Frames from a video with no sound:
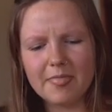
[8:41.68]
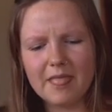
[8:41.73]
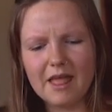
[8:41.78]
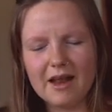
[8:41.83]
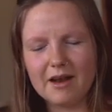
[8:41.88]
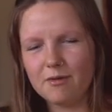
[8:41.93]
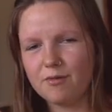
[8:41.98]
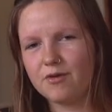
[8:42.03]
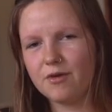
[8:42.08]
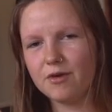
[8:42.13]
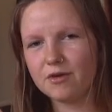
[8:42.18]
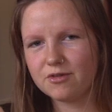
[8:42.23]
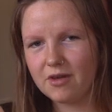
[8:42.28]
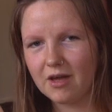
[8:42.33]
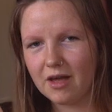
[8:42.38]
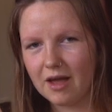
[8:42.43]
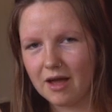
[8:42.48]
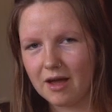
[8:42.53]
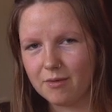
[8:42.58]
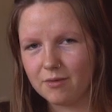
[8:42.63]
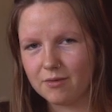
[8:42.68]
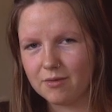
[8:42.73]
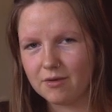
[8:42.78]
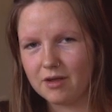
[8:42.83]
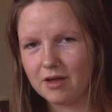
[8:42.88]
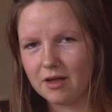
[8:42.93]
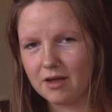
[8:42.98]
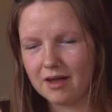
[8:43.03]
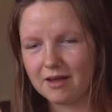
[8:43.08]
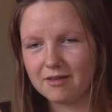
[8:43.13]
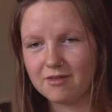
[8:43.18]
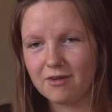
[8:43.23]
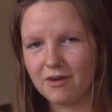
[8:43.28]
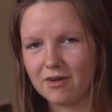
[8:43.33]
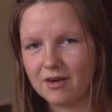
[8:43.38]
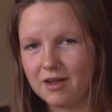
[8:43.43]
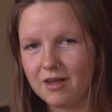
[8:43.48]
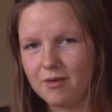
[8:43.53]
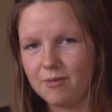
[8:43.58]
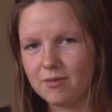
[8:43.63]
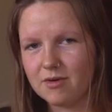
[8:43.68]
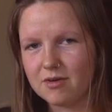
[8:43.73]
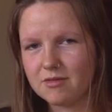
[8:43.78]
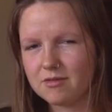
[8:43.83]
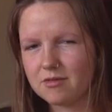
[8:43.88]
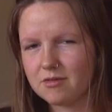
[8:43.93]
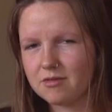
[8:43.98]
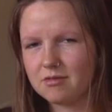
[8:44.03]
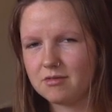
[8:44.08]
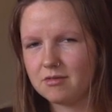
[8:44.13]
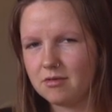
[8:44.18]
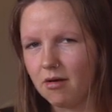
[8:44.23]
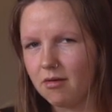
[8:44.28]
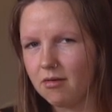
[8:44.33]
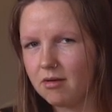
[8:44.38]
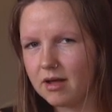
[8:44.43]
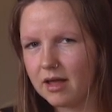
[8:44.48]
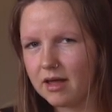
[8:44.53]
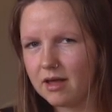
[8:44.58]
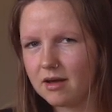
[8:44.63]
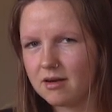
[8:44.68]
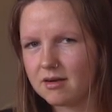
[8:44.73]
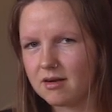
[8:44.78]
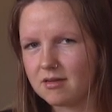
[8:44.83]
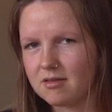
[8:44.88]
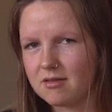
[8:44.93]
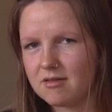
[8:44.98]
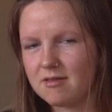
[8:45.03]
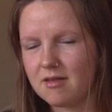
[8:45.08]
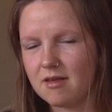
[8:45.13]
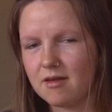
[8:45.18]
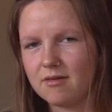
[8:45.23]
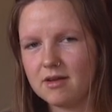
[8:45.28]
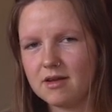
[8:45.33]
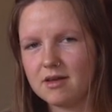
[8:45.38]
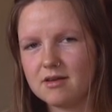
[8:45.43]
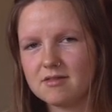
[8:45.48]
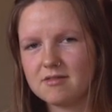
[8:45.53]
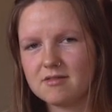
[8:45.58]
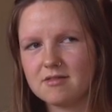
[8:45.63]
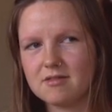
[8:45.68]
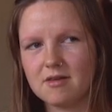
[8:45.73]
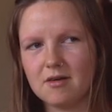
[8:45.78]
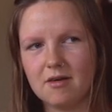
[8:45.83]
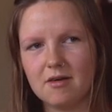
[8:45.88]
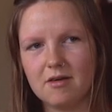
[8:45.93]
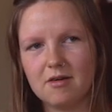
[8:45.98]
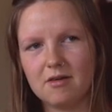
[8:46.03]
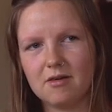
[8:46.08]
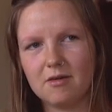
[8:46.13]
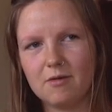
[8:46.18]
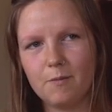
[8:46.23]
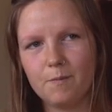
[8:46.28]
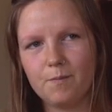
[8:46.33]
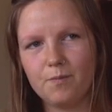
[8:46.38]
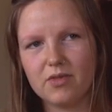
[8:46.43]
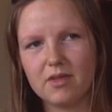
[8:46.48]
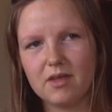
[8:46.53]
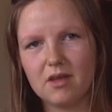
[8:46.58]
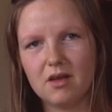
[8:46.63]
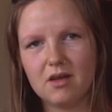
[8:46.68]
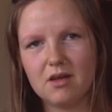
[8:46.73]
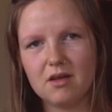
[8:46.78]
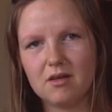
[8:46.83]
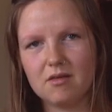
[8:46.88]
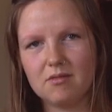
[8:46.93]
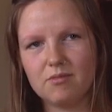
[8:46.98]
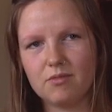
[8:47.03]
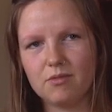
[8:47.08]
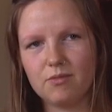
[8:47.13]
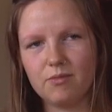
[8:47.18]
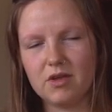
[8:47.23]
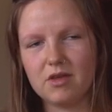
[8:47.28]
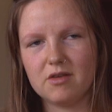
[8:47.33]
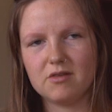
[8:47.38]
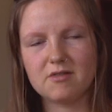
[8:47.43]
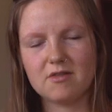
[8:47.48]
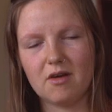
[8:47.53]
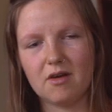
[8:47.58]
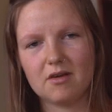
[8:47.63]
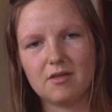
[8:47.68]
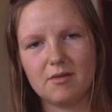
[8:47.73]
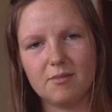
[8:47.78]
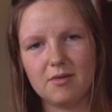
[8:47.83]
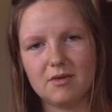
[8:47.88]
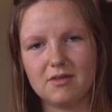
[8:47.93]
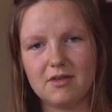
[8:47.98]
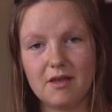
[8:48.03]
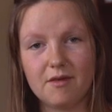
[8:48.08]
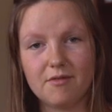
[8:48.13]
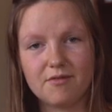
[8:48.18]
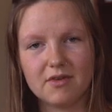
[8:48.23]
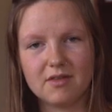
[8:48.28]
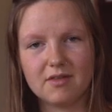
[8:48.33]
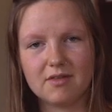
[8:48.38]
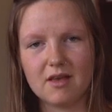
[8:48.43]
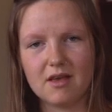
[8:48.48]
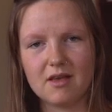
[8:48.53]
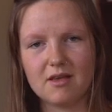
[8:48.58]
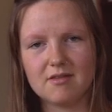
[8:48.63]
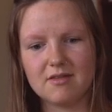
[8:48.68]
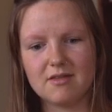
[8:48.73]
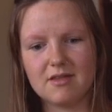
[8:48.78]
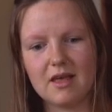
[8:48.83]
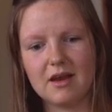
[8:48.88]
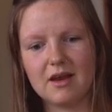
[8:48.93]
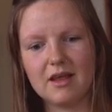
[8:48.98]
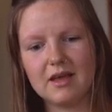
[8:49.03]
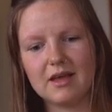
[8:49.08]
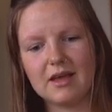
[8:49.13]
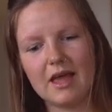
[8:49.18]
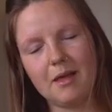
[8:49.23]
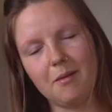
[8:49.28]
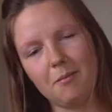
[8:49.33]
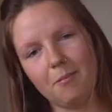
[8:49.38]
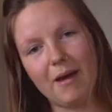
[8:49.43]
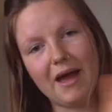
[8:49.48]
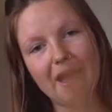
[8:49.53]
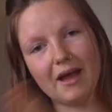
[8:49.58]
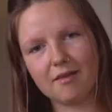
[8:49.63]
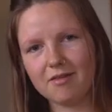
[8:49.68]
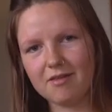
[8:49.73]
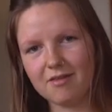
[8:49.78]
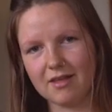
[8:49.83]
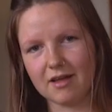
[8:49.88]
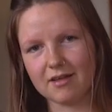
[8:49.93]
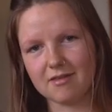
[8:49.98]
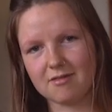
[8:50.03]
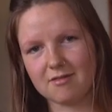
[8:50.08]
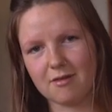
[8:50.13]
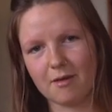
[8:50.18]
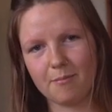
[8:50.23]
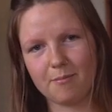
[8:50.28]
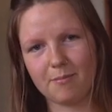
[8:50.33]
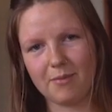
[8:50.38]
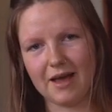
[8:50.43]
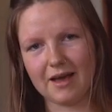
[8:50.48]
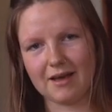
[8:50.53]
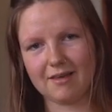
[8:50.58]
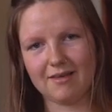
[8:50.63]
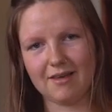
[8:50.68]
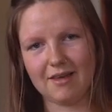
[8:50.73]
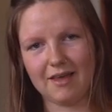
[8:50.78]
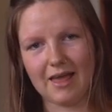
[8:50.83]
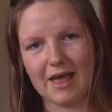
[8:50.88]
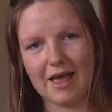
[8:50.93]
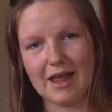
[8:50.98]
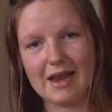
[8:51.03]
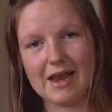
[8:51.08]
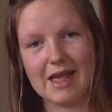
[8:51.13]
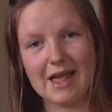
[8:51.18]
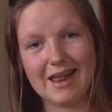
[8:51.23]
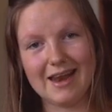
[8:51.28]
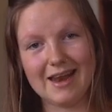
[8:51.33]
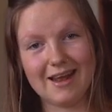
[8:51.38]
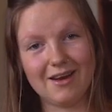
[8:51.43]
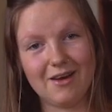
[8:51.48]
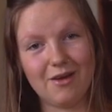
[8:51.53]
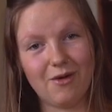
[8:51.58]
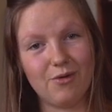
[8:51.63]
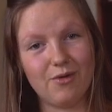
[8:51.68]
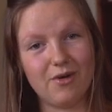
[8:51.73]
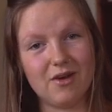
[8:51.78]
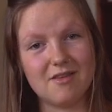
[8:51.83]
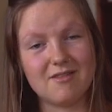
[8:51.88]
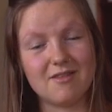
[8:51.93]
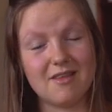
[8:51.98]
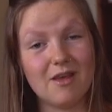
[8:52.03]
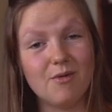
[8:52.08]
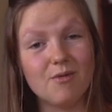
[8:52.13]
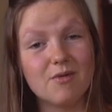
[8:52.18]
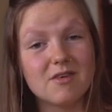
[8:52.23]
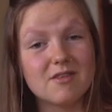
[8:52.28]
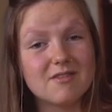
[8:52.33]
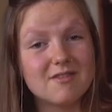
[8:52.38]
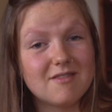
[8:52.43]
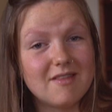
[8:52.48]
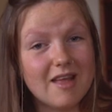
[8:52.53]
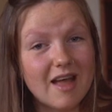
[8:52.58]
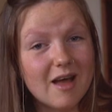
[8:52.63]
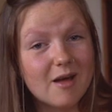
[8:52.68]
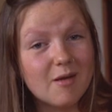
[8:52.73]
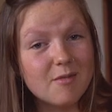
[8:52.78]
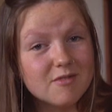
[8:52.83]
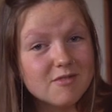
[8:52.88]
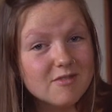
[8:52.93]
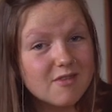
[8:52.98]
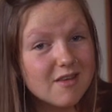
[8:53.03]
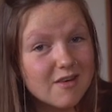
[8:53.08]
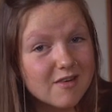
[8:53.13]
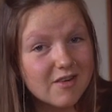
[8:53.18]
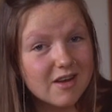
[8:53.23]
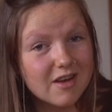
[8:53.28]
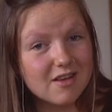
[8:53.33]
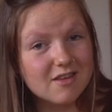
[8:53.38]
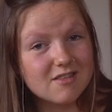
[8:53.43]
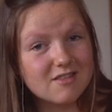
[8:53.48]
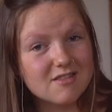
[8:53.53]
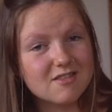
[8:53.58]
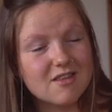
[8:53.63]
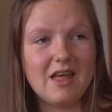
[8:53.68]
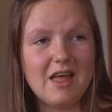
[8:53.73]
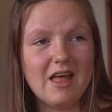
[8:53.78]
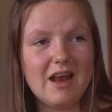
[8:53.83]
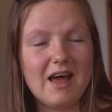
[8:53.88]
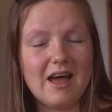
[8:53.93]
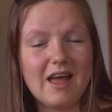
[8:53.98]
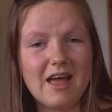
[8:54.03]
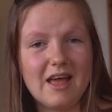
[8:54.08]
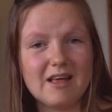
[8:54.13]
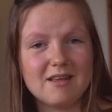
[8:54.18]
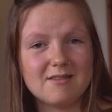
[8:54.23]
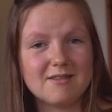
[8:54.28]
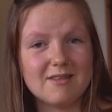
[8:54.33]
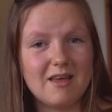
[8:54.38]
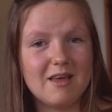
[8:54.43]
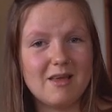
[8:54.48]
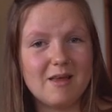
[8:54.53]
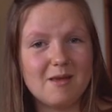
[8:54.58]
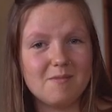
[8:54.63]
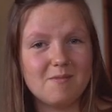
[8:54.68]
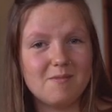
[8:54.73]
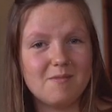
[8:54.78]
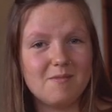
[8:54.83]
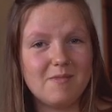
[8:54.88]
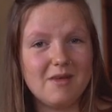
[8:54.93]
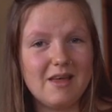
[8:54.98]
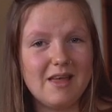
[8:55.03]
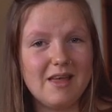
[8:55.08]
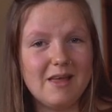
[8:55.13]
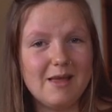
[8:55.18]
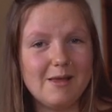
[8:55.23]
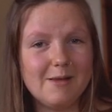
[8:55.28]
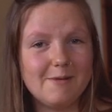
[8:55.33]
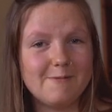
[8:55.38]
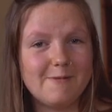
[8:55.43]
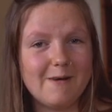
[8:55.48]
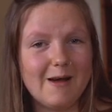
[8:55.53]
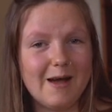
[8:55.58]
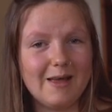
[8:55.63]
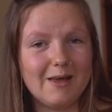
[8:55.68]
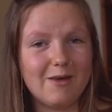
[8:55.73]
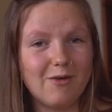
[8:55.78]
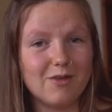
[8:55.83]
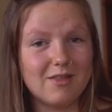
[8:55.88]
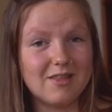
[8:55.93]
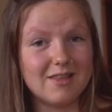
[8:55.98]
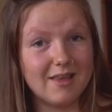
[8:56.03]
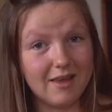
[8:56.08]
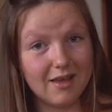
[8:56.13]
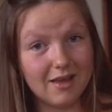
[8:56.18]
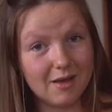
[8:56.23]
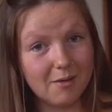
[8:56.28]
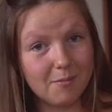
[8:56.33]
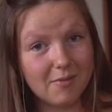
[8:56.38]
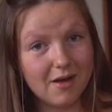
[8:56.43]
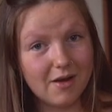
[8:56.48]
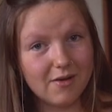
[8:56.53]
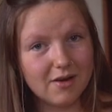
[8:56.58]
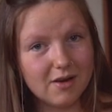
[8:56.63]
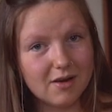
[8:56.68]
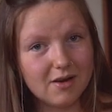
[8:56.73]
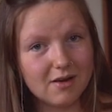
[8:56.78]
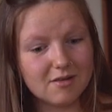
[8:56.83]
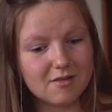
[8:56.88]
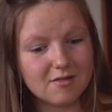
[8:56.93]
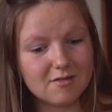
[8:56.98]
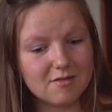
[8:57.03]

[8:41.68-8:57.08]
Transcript: And at first I would I thought he was joking I'm not serious, so we just talked about different things and then he came back to that subject again and I noticed he was damn serious. And I asked him if I could think about it.